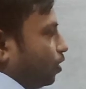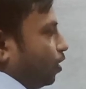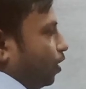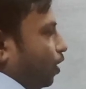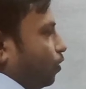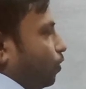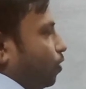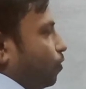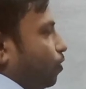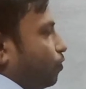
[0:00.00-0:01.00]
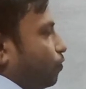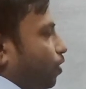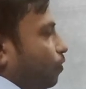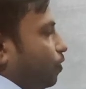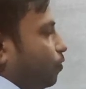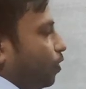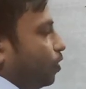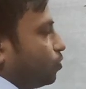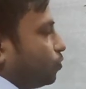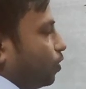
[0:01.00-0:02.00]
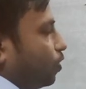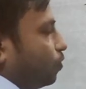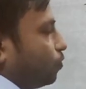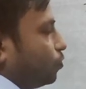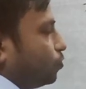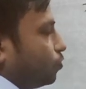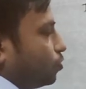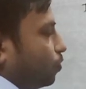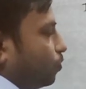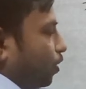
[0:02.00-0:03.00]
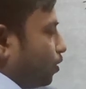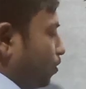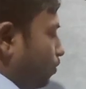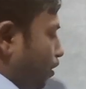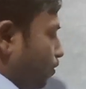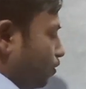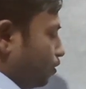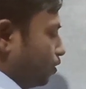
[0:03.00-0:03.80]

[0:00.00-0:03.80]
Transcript: And y power 5 and y square we should subtract the power.